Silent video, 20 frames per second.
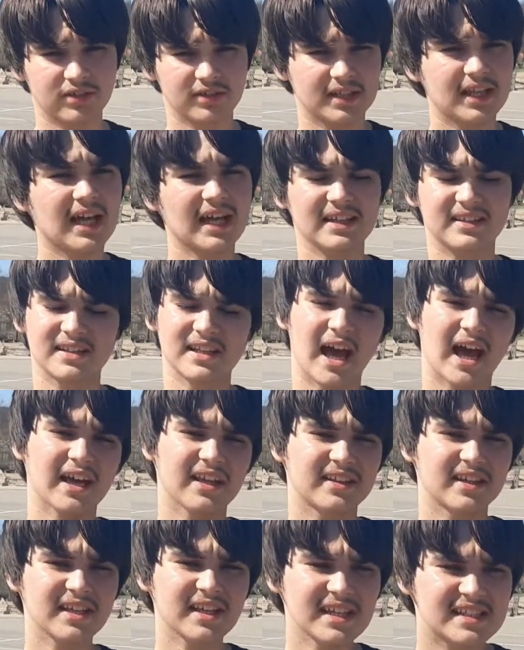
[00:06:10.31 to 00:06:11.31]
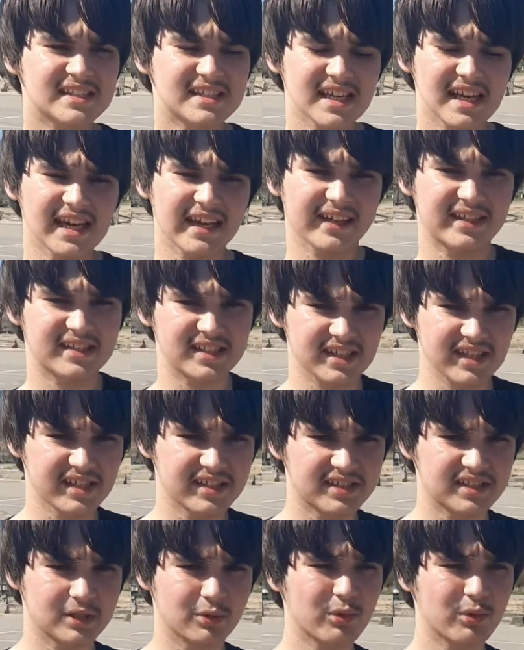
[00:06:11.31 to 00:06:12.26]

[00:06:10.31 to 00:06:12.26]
That I didn't say it's easy.